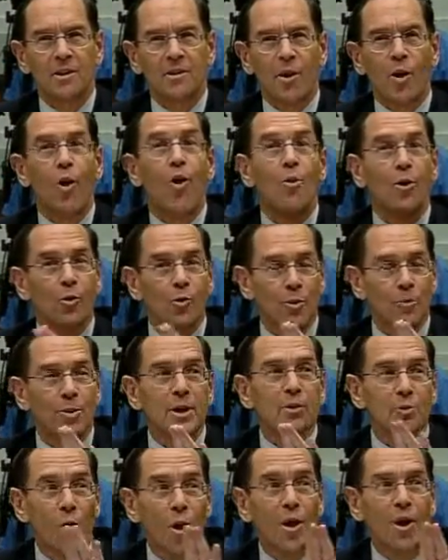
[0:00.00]
Oh, it would
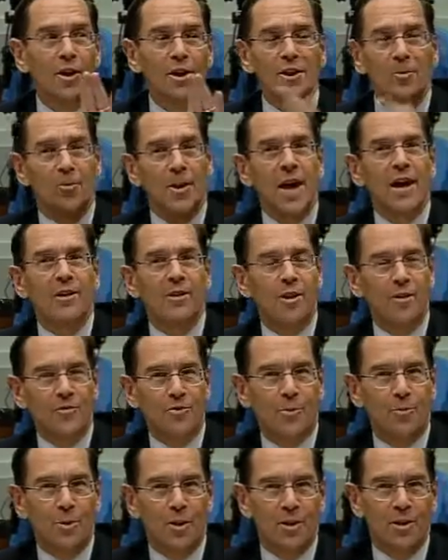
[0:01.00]
be wrong to pay off
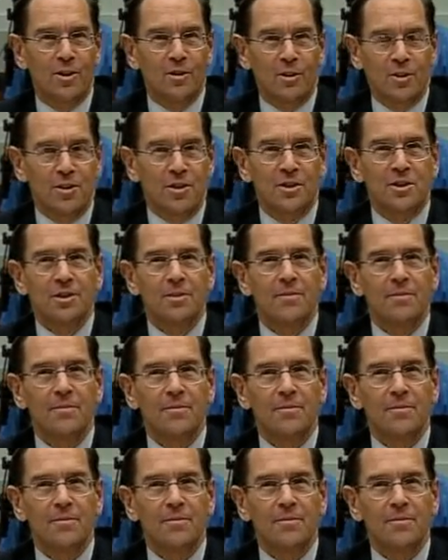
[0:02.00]
the burglars.